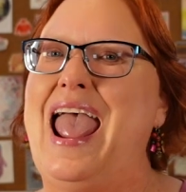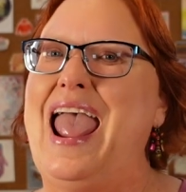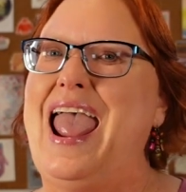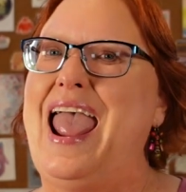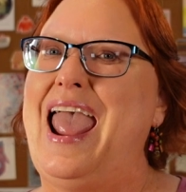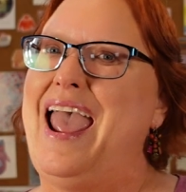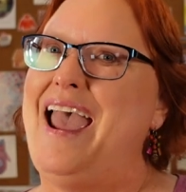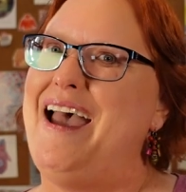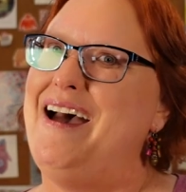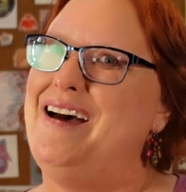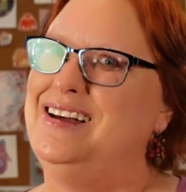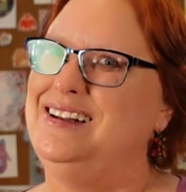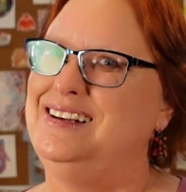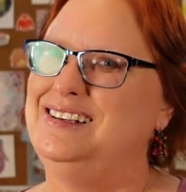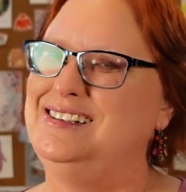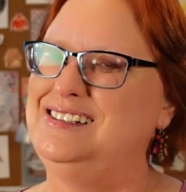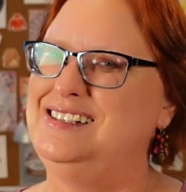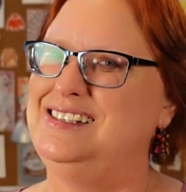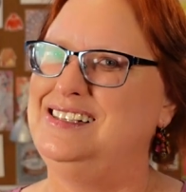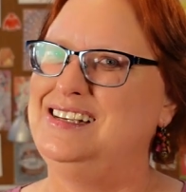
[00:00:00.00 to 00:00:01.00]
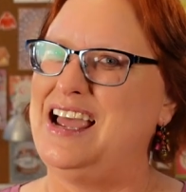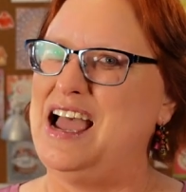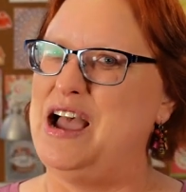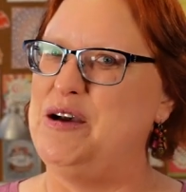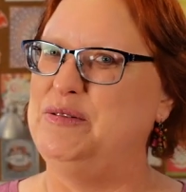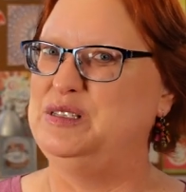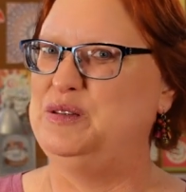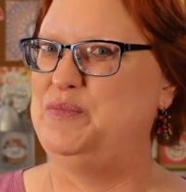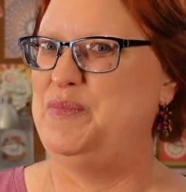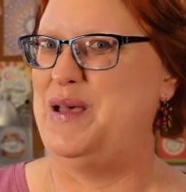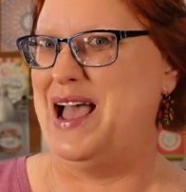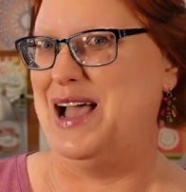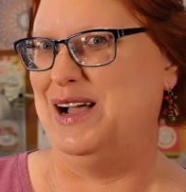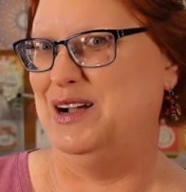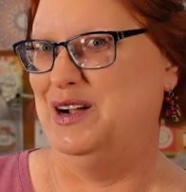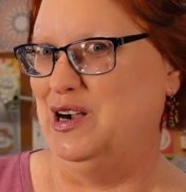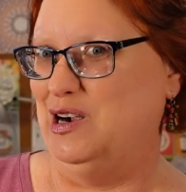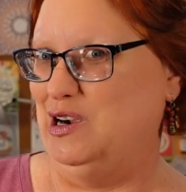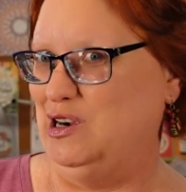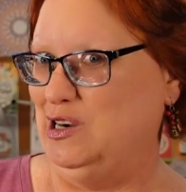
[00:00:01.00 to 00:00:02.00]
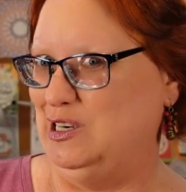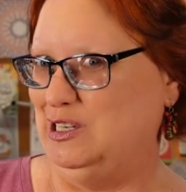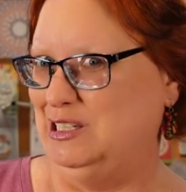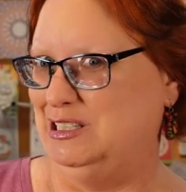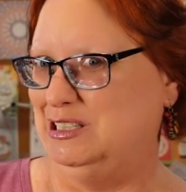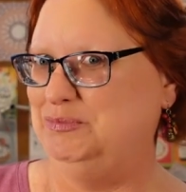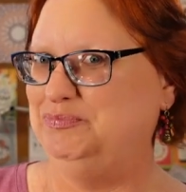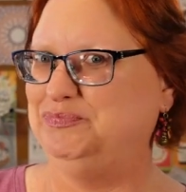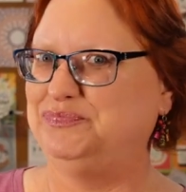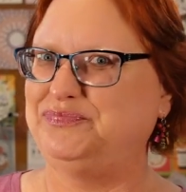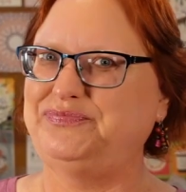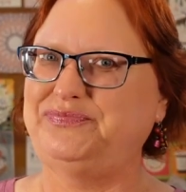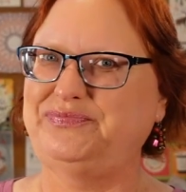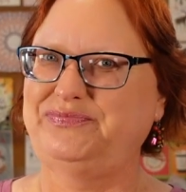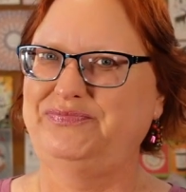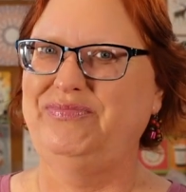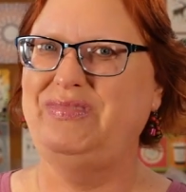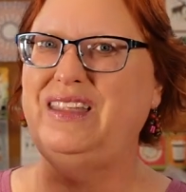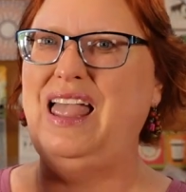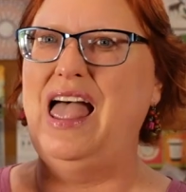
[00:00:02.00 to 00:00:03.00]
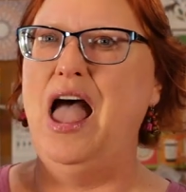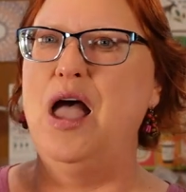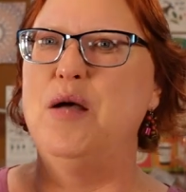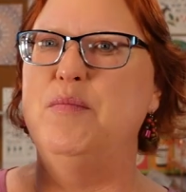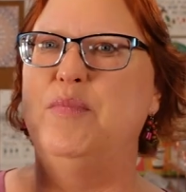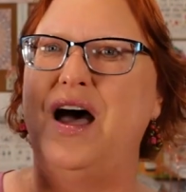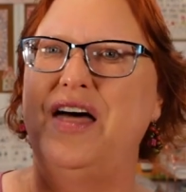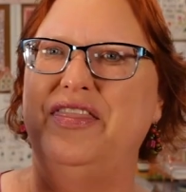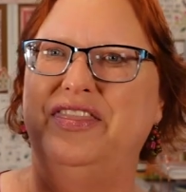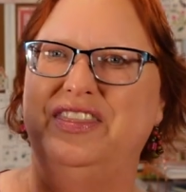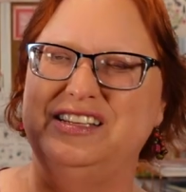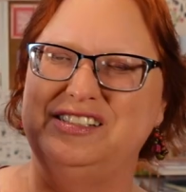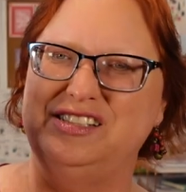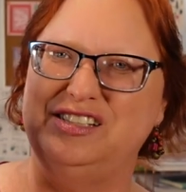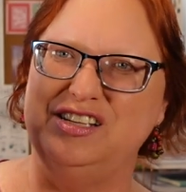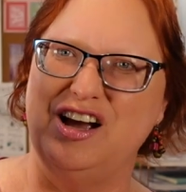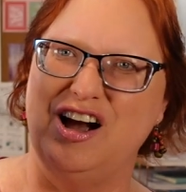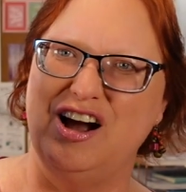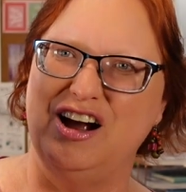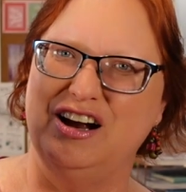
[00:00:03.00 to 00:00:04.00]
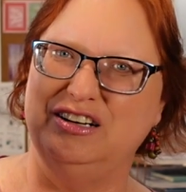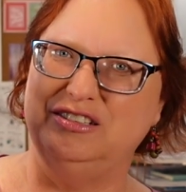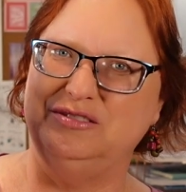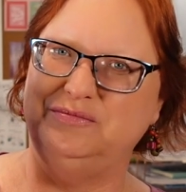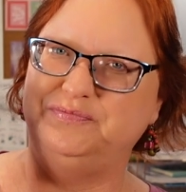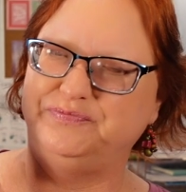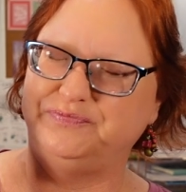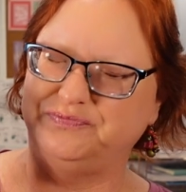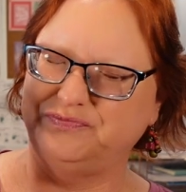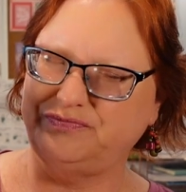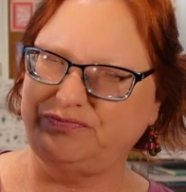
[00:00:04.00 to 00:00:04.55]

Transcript: And I was a bad girl. I bought this yarn.